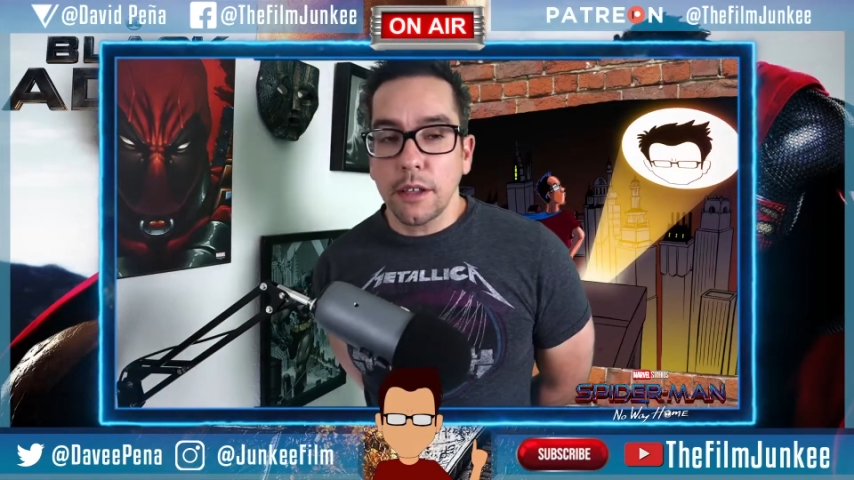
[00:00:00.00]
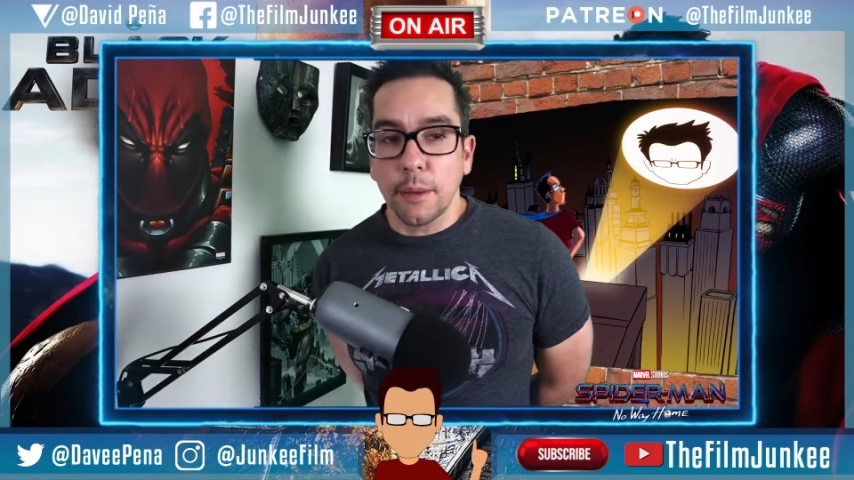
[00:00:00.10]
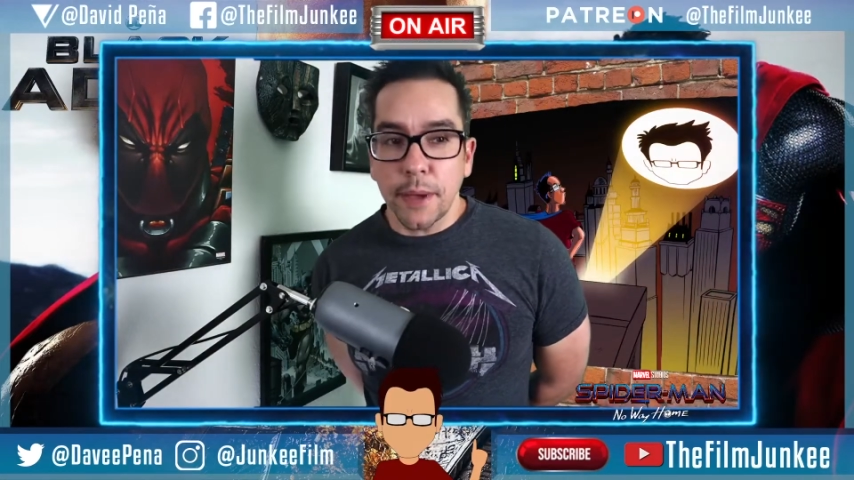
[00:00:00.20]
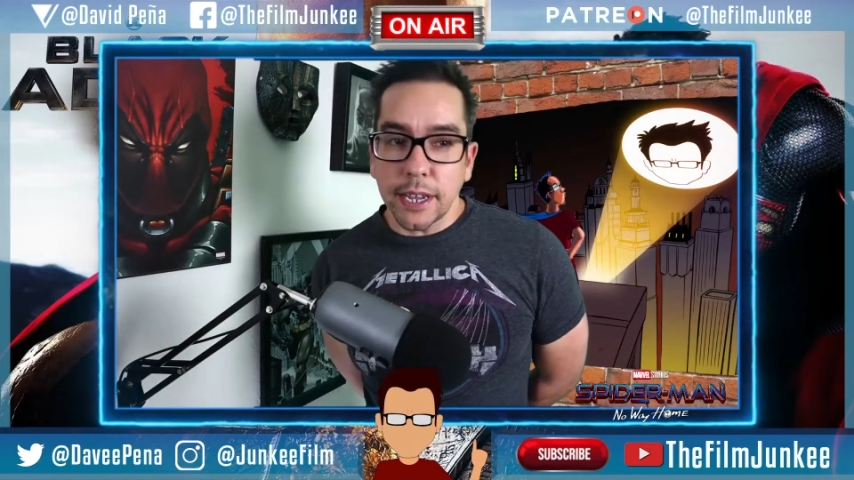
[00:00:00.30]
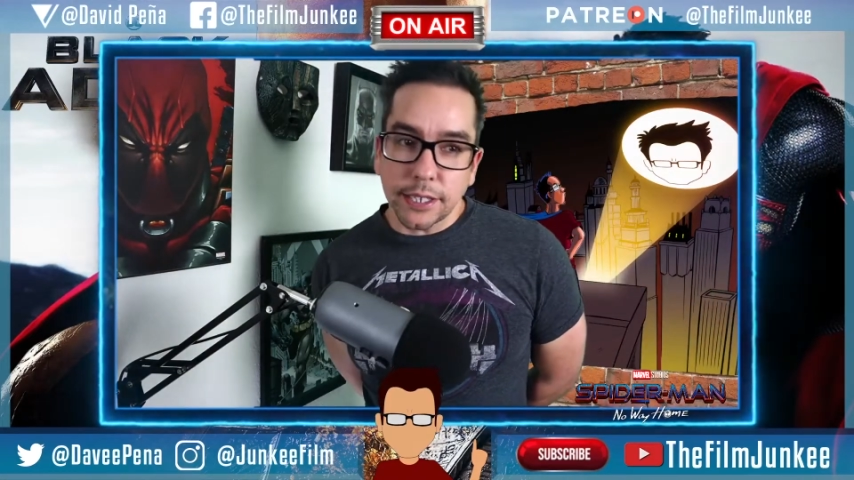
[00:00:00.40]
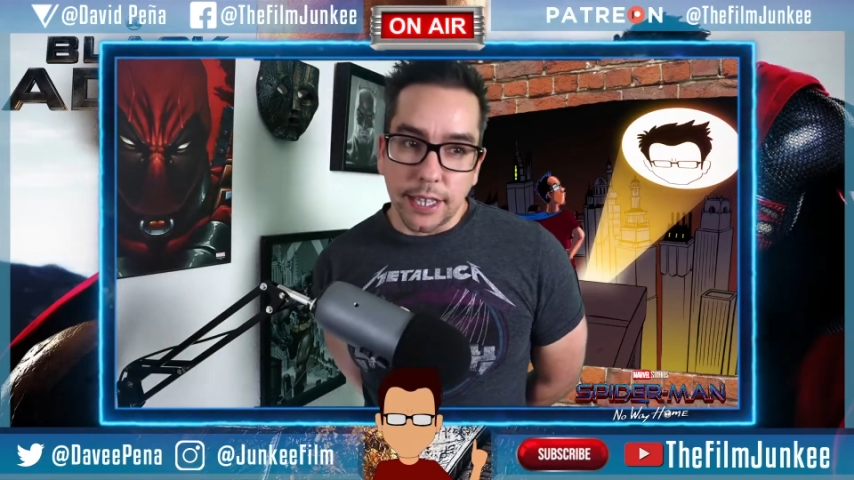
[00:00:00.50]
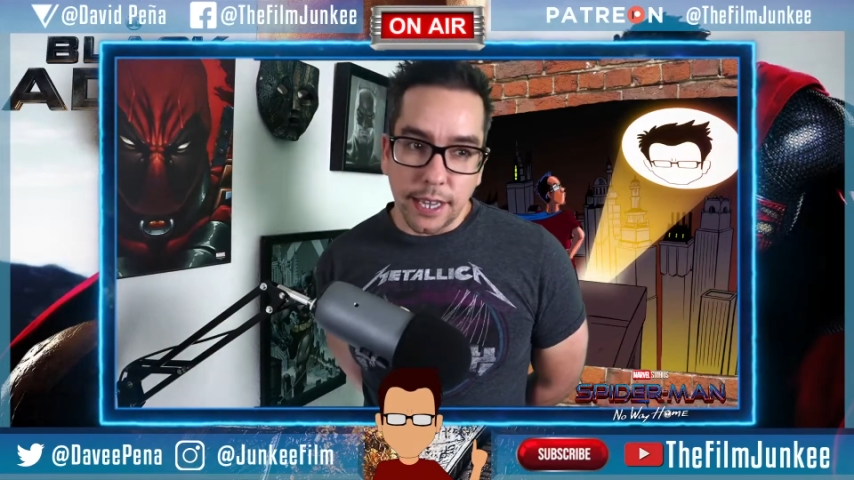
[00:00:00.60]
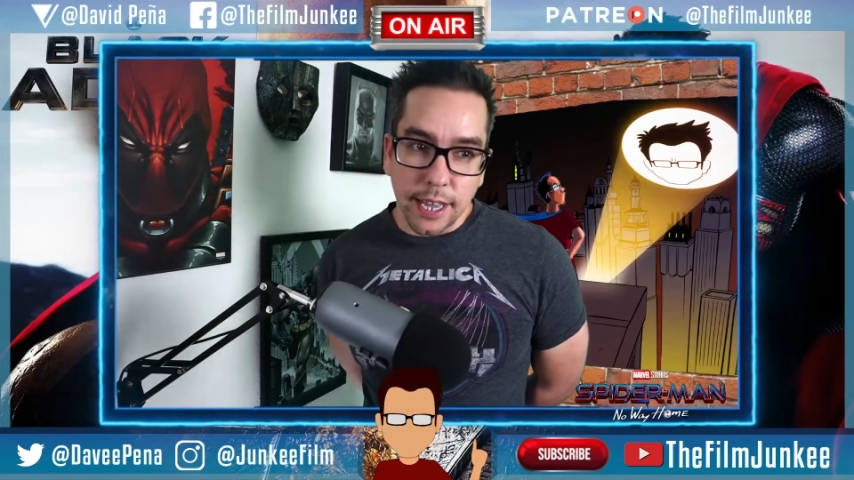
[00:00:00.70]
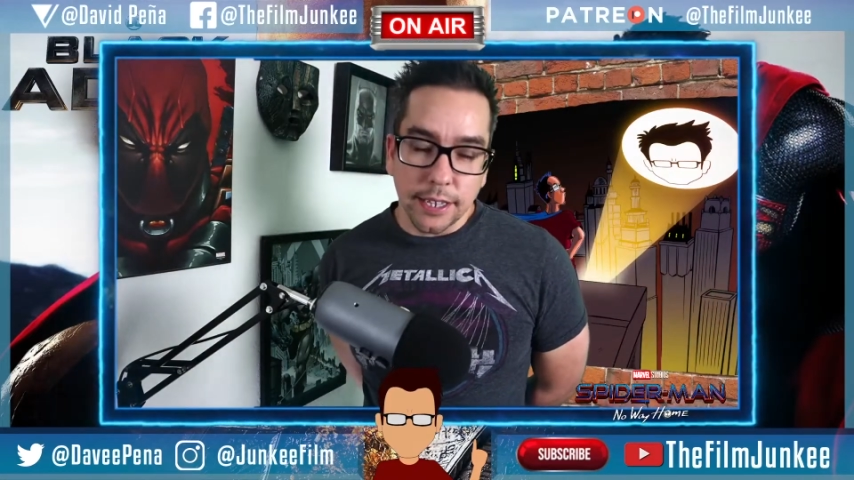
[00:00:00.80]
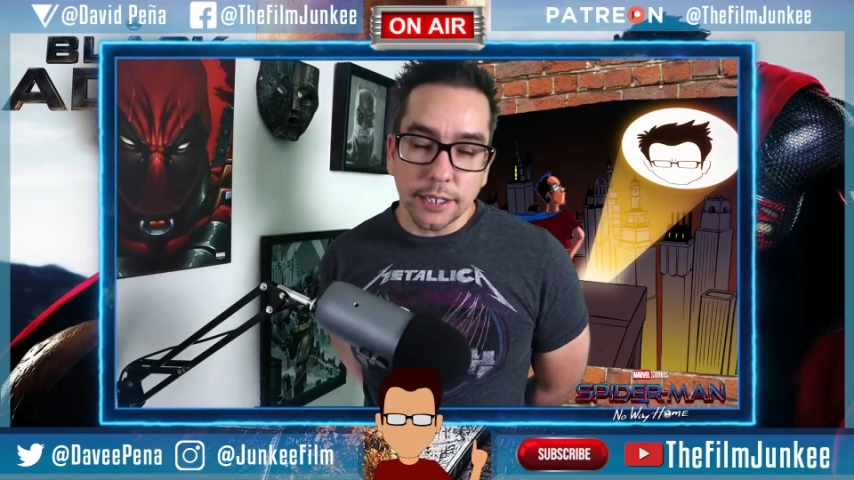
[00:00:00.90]
the biggest thing
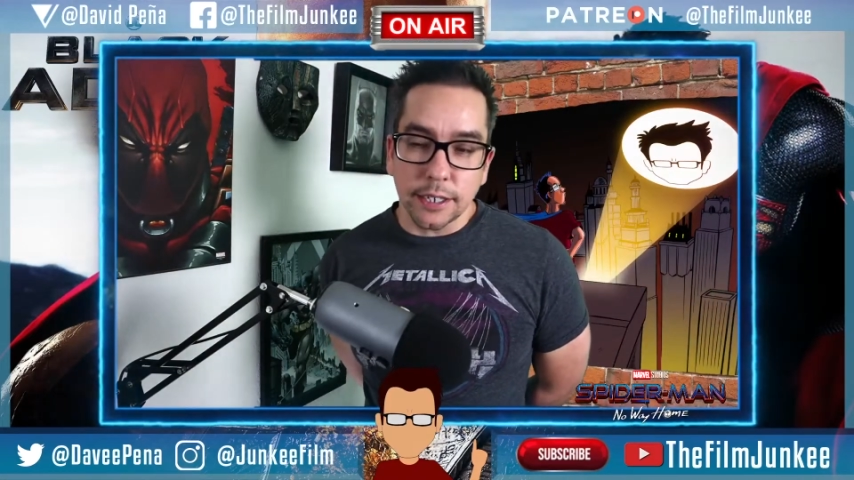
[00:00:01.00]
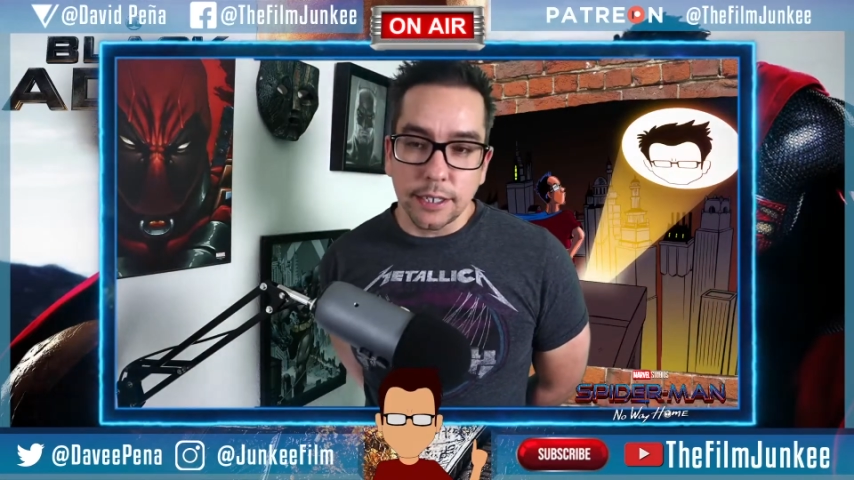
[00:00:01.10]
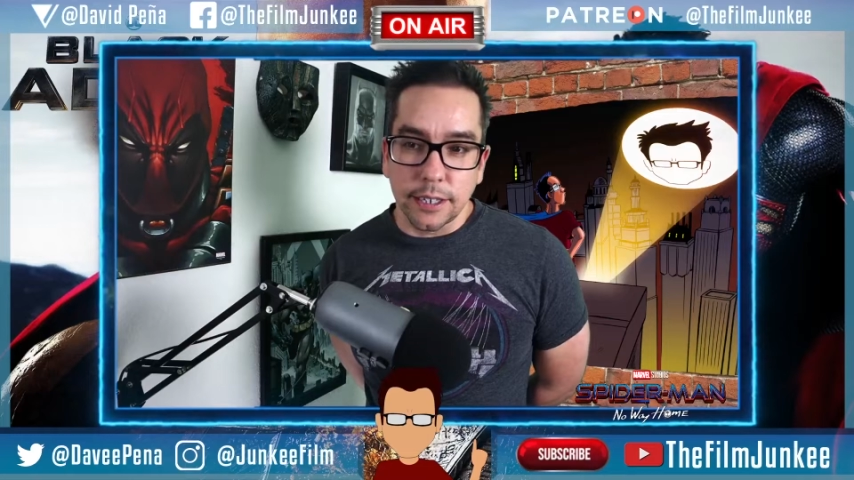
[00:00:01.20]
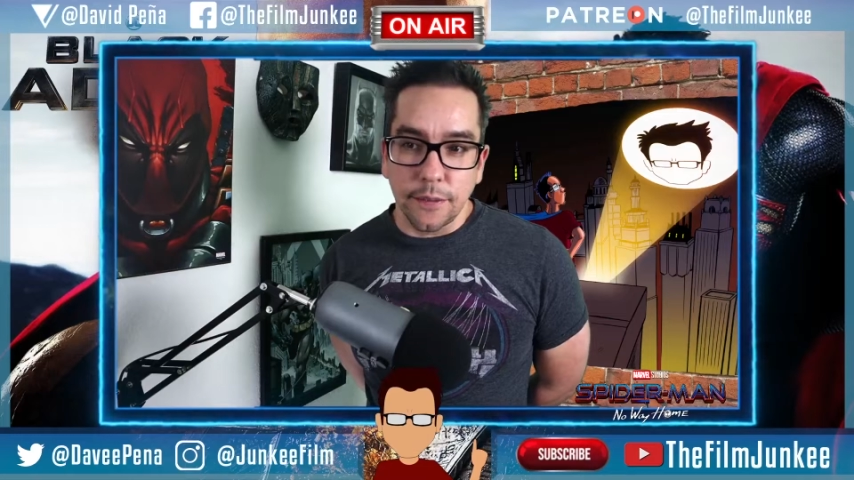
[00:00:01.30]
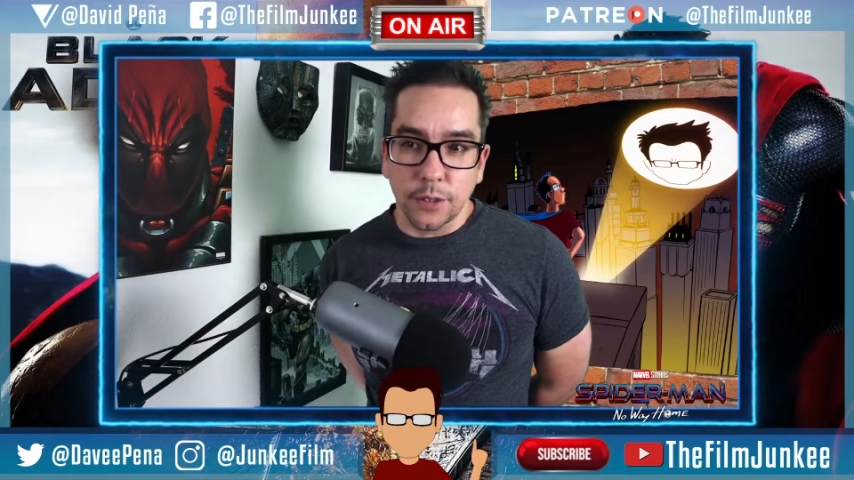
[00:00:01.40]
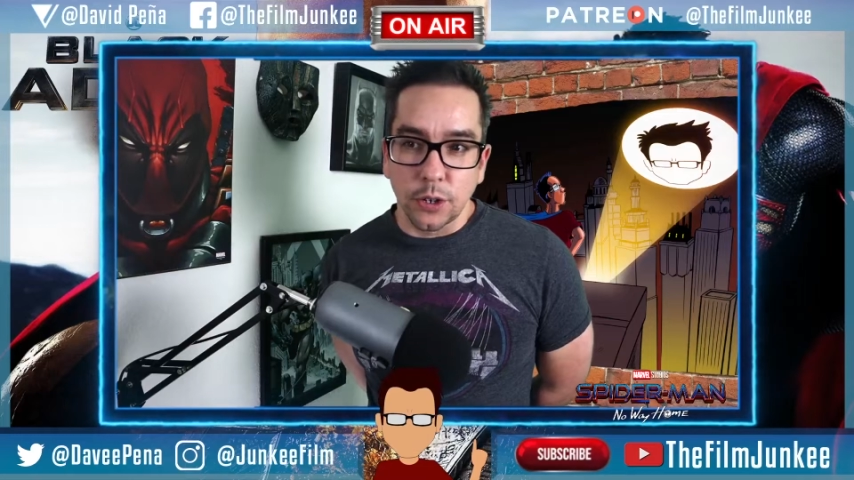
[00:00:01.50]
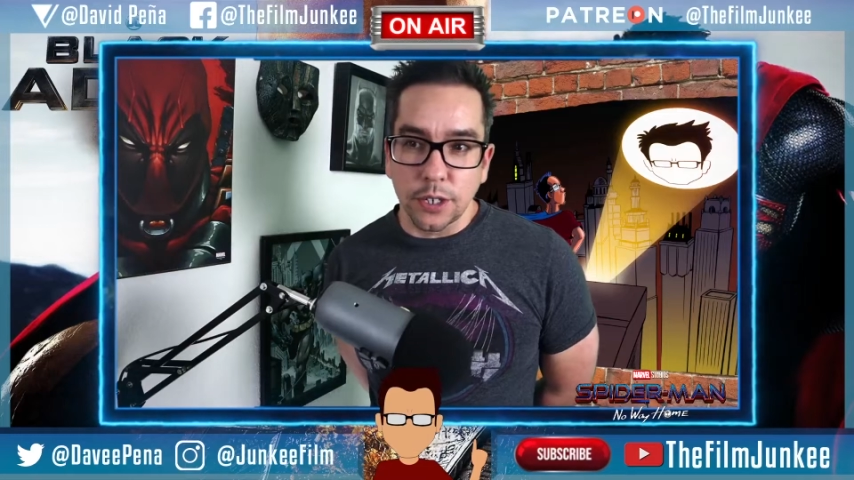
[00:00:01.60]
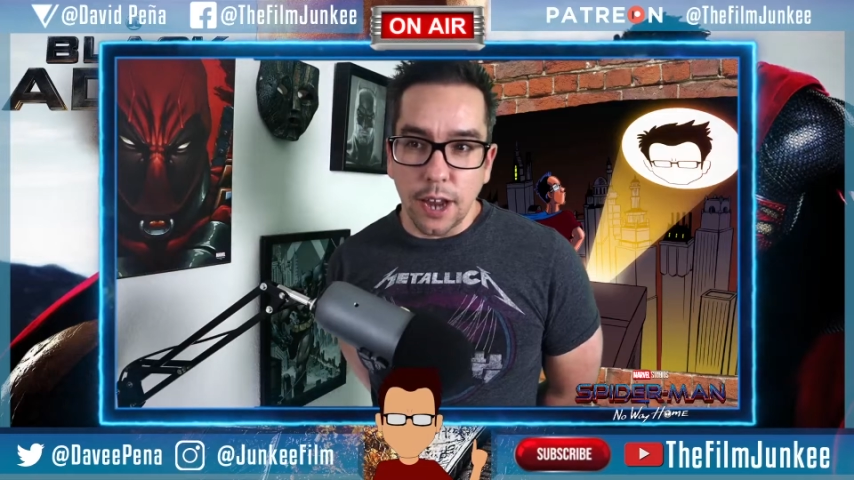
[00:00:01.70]
is is if there's